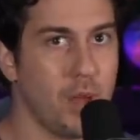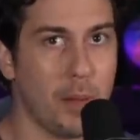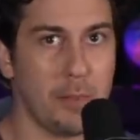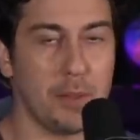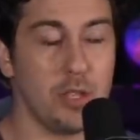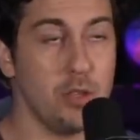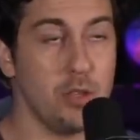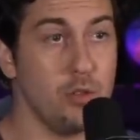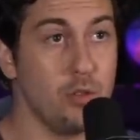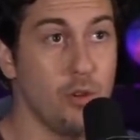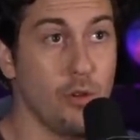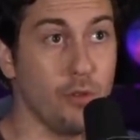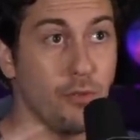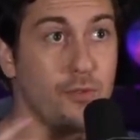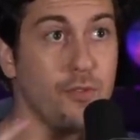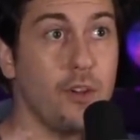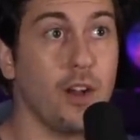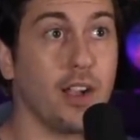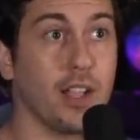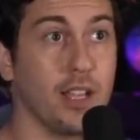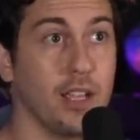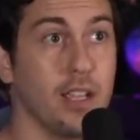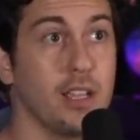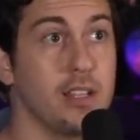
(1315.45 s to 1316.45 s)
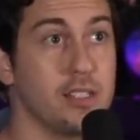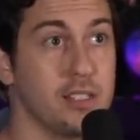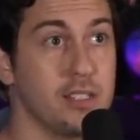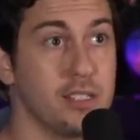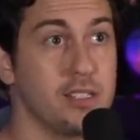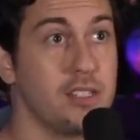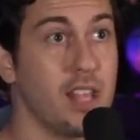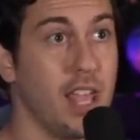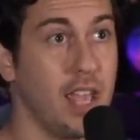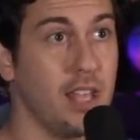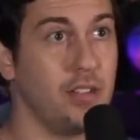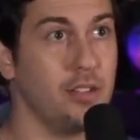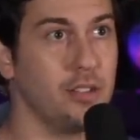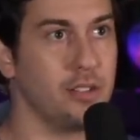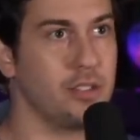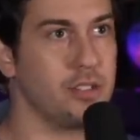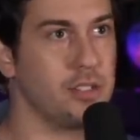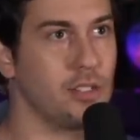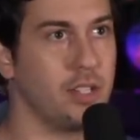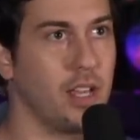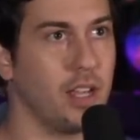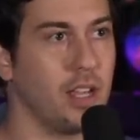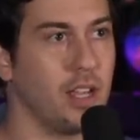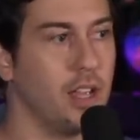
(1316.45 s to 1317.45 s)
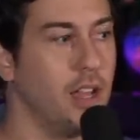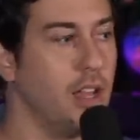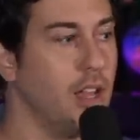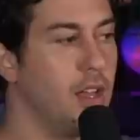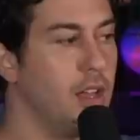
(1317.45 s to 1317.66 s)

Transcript: i mean you go fucking insane you're just like